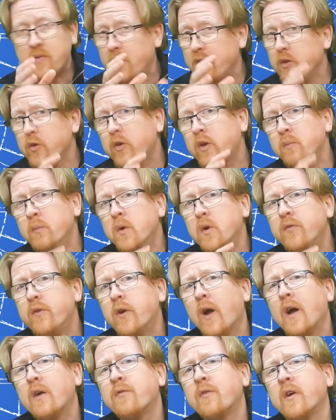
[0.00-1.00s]
you can move
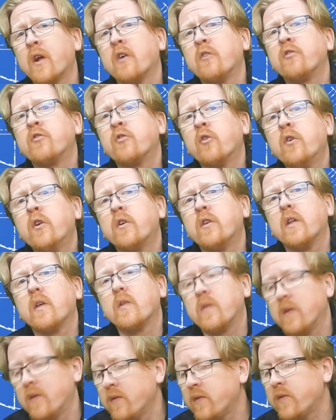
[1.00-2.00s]
your effort a shorter
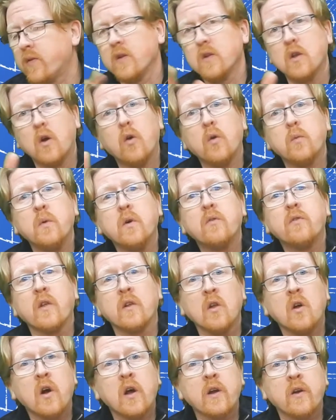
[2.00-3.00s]
distance, the load moves a
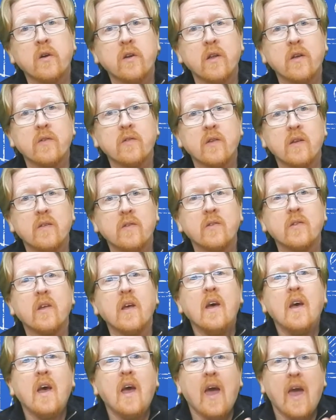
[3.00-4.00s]
longer distance,
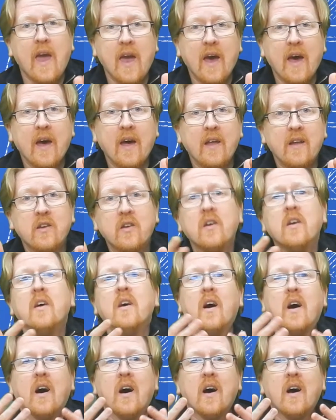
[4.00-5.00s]

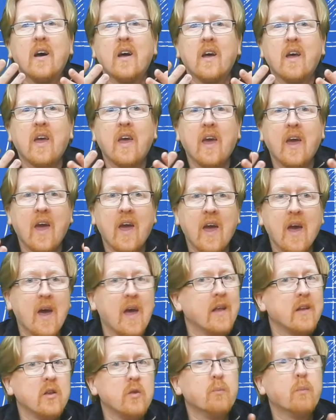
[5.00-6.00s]
but
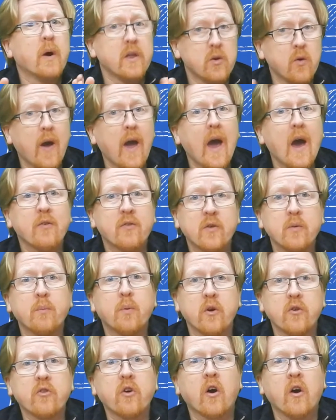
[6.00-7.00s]
you have to
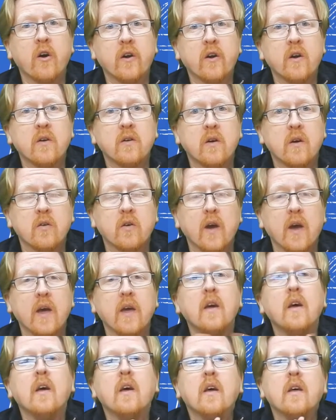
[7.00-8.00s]
push harder,
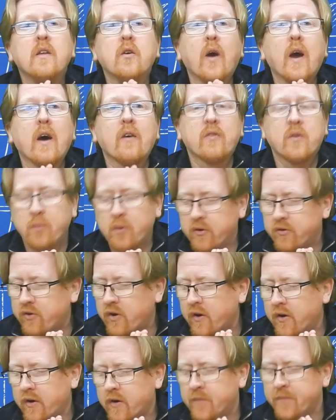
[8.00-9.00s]
okay? You have to push
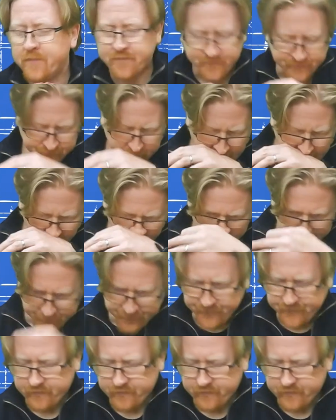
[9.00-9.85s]
harder. Now,